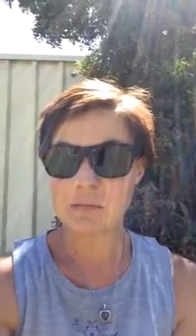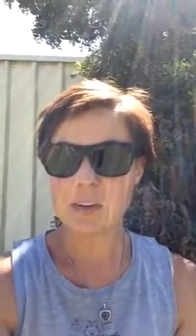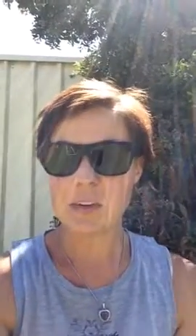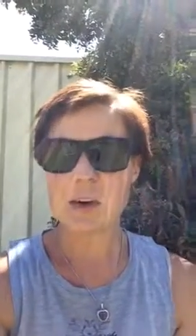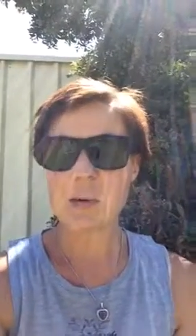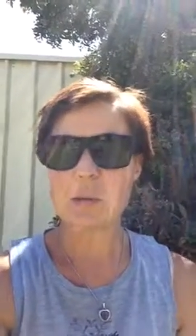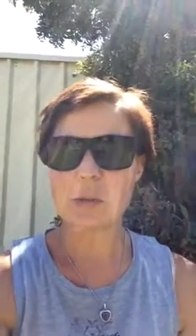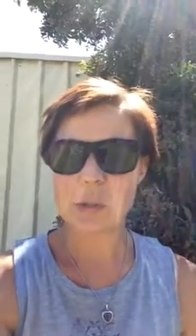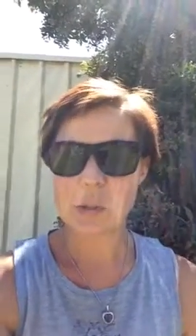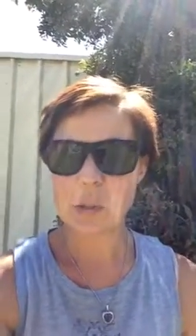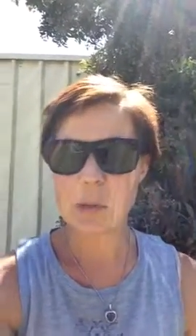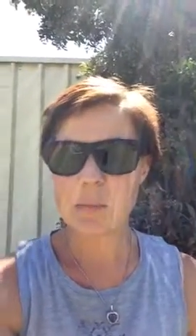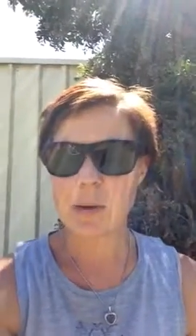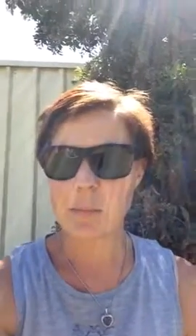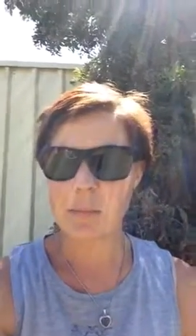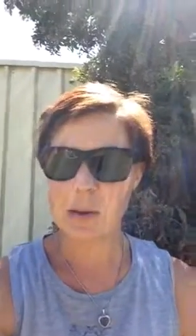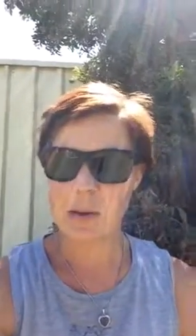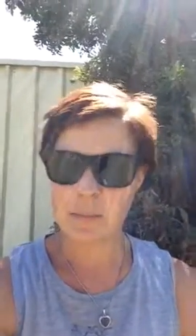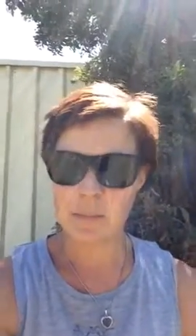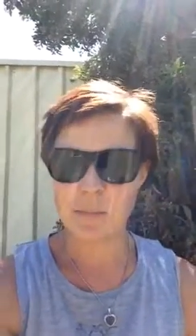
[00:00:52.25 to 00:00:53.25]
You know, we talk
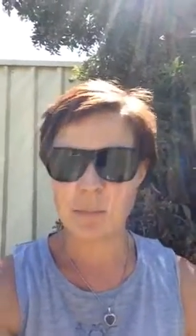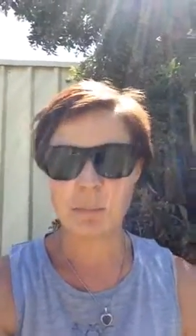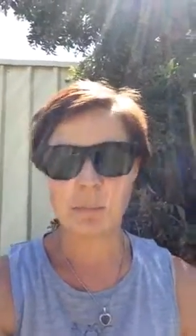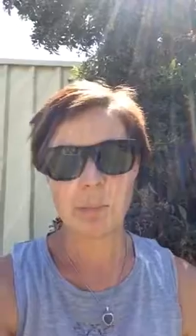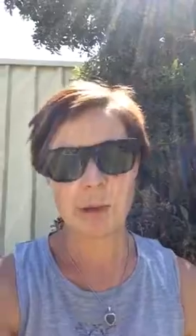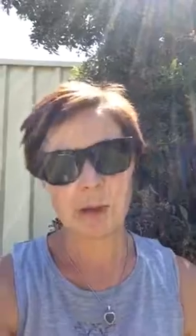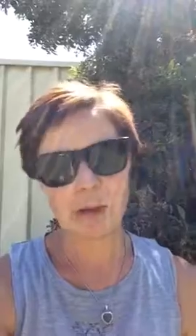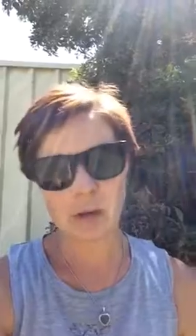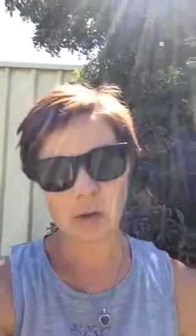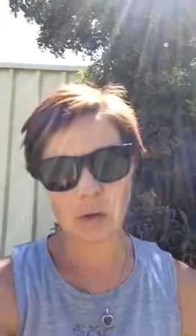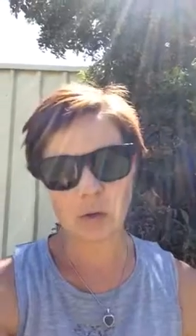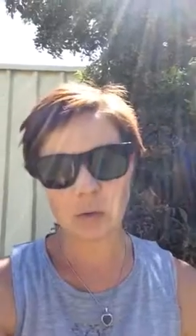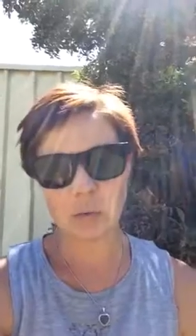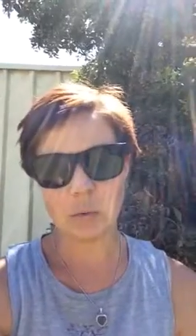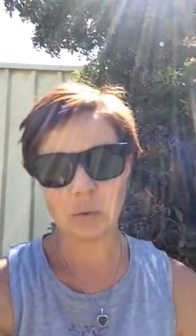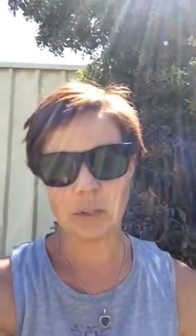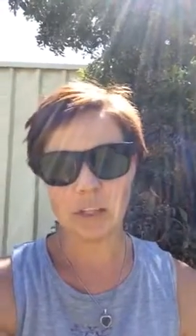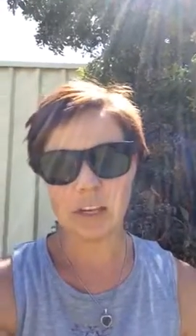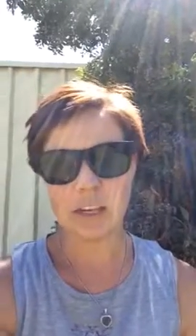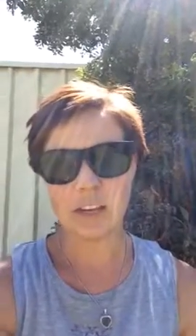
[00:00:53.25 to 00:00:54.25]
about peppermint being a
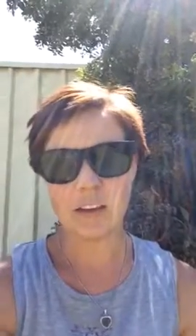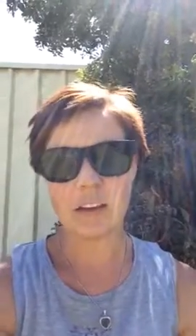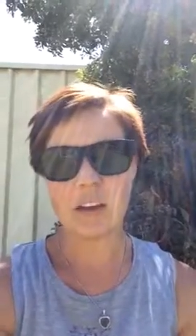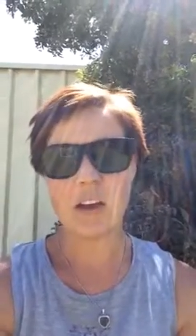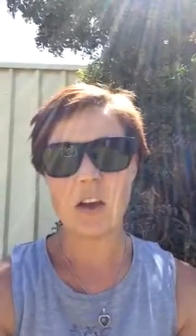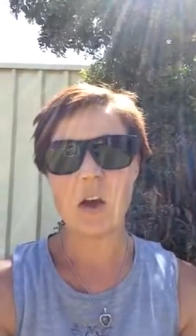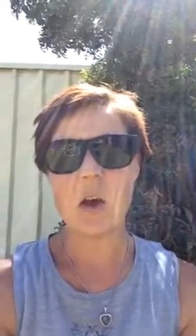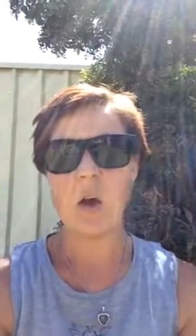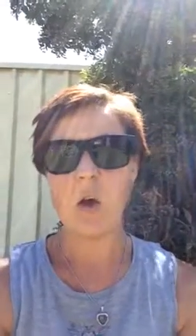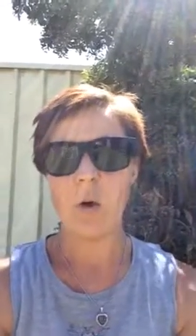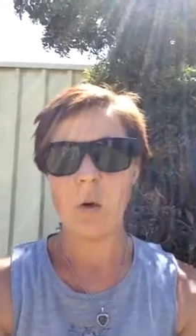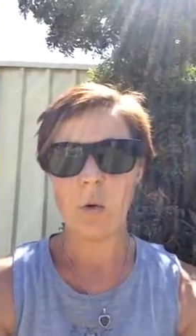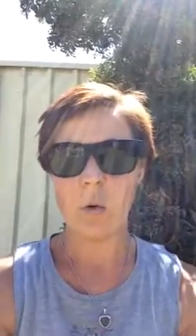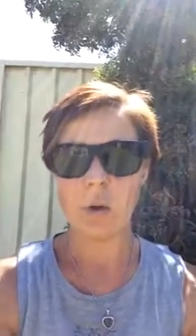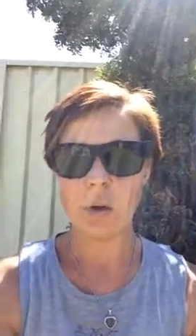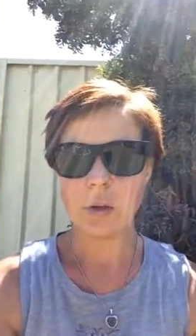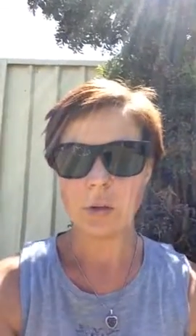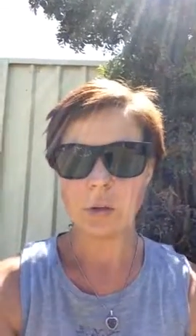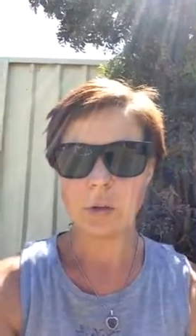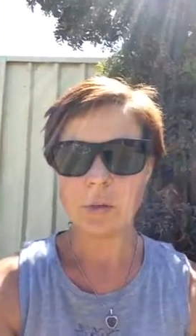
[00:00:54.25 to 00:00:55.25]
cooling
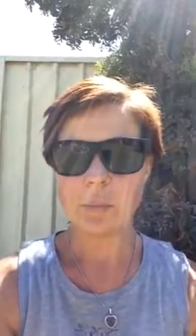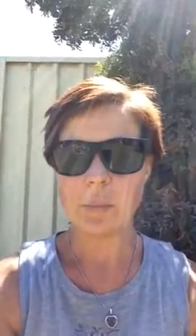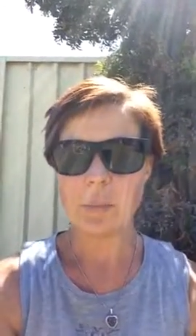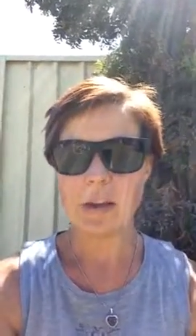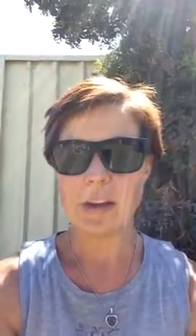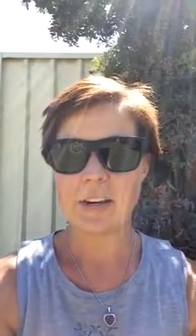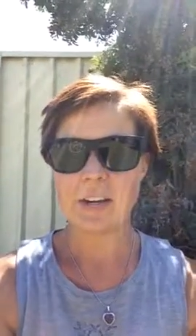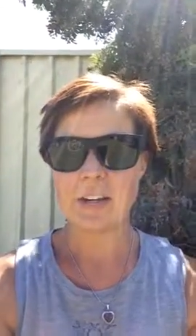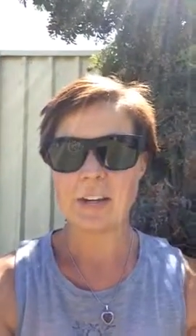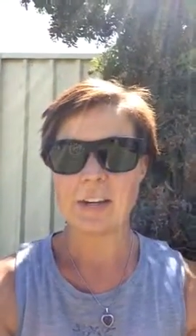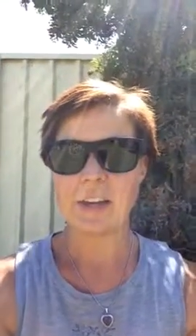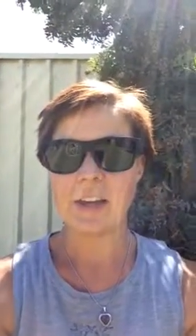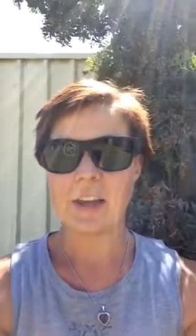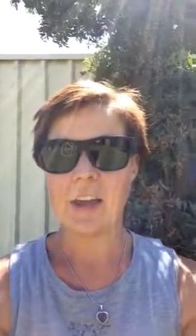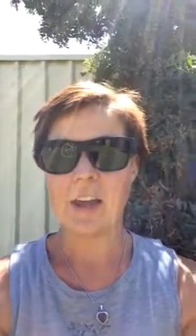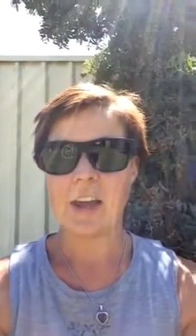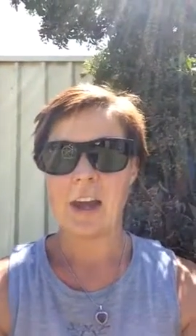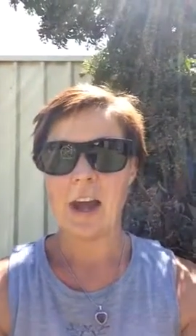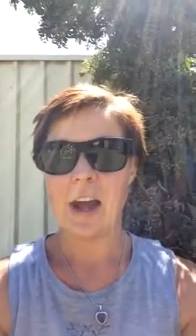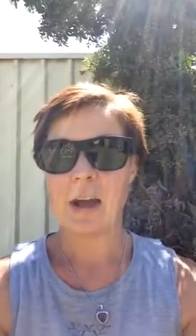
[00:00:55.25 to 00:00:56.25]
oil, but
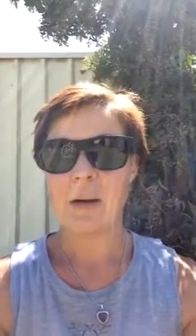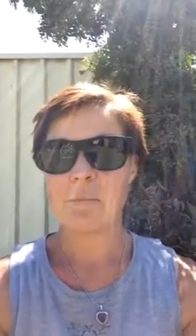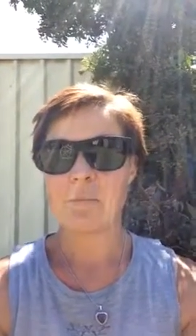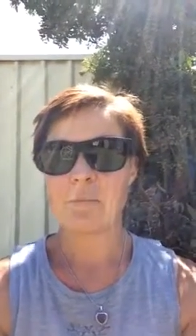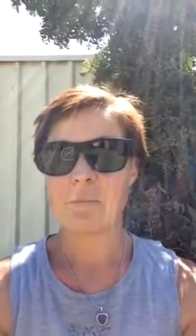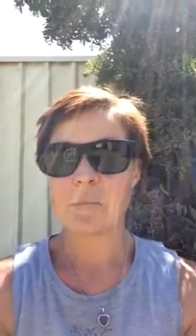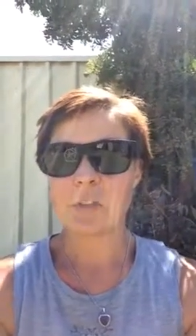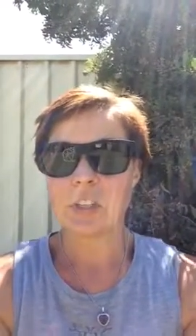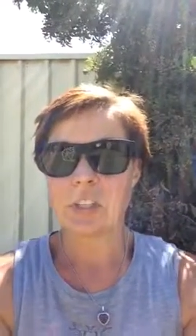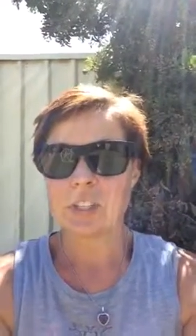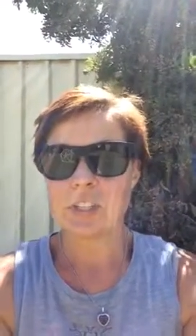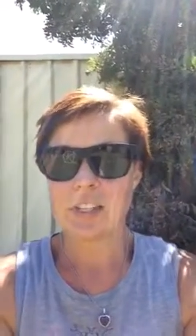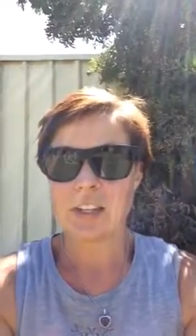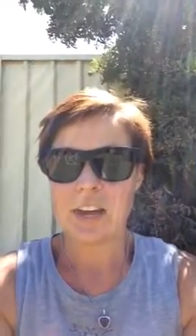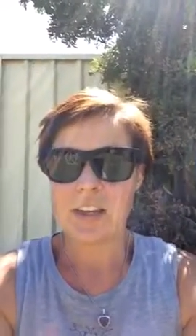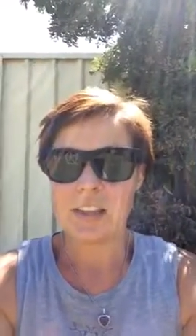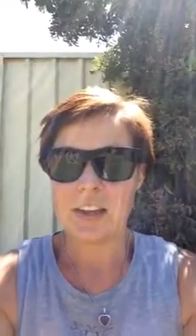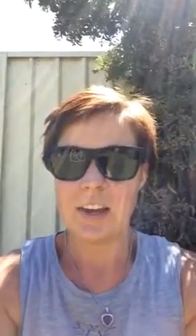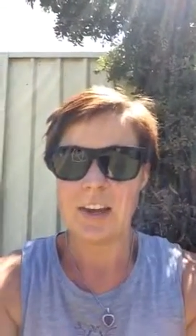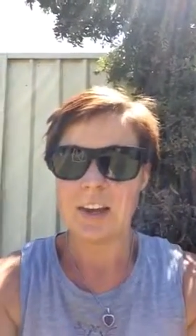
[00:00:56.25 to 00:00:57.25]
um, just
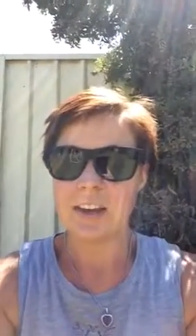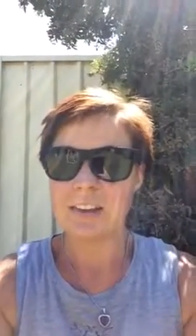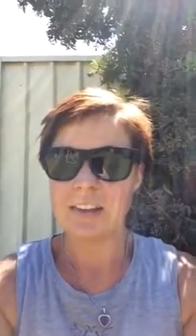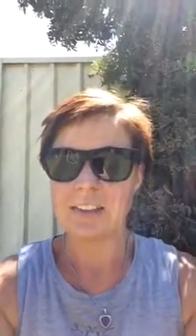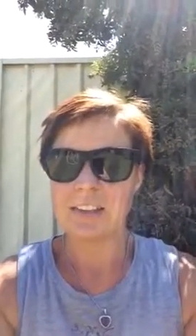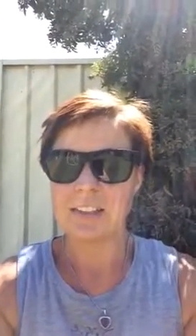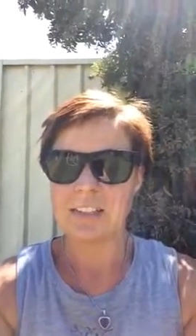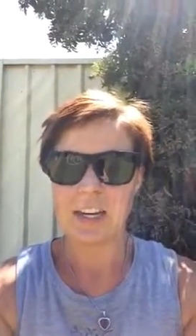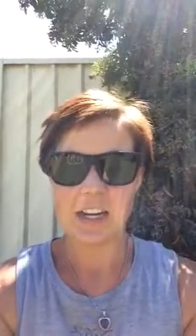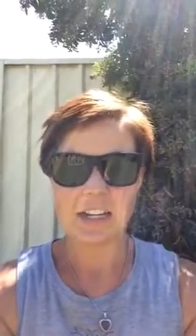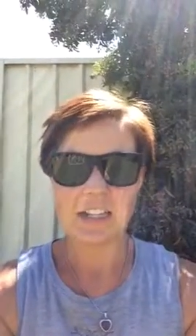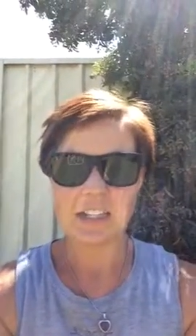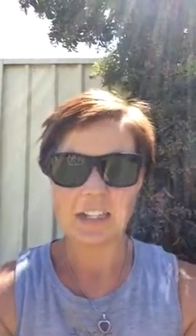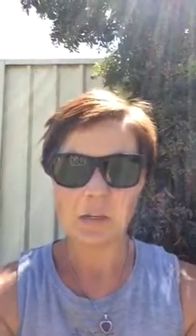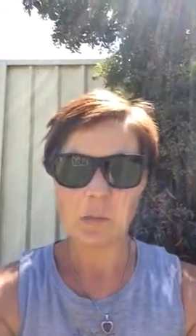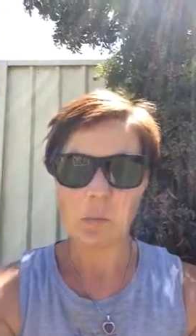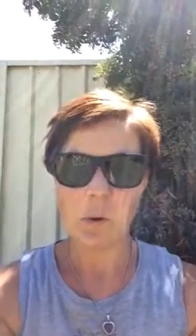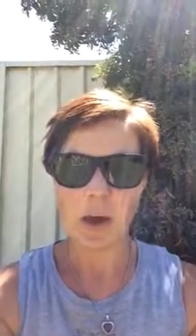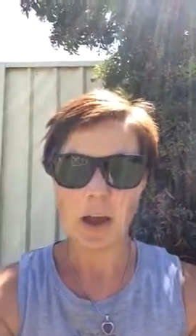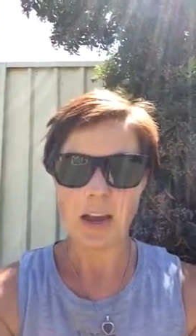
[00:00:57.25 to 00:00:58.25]
another
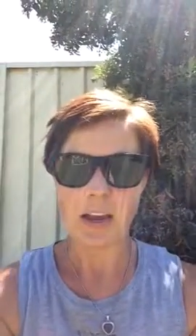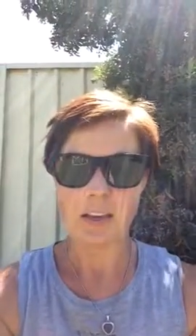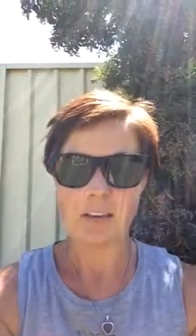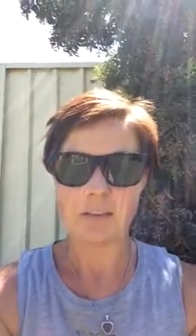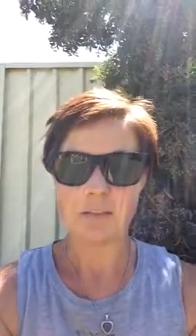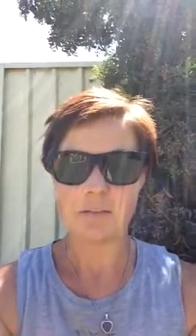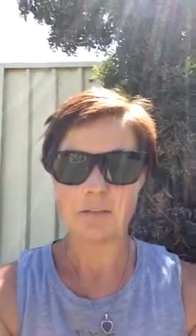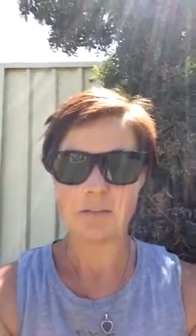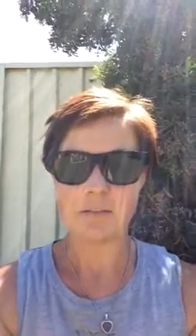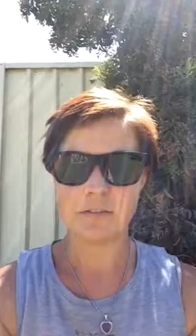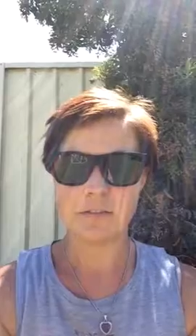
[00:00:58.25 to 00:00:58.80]
tasty way of